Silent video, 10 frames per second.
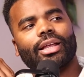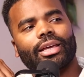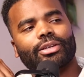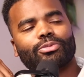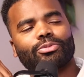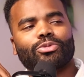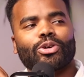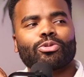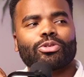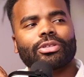Like,
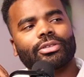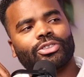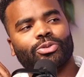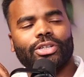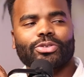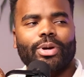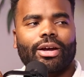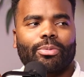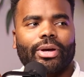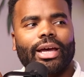don't stress her out about